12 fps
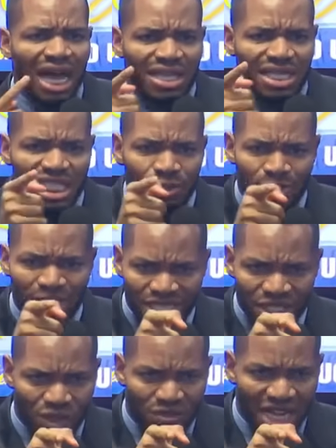How is this
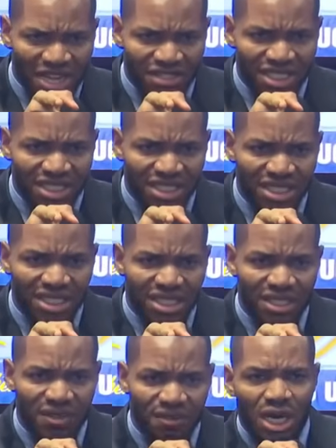person surviving?
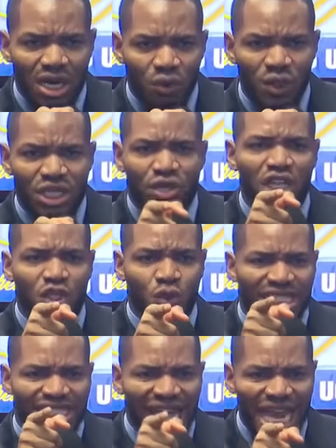We
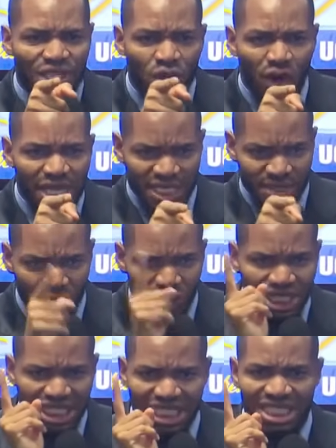thought we tied all his
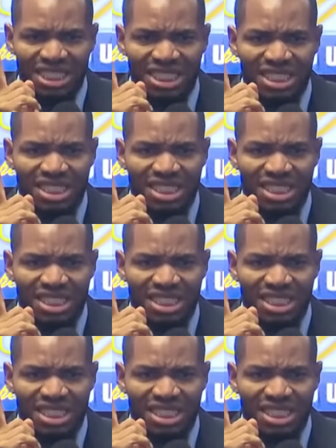money.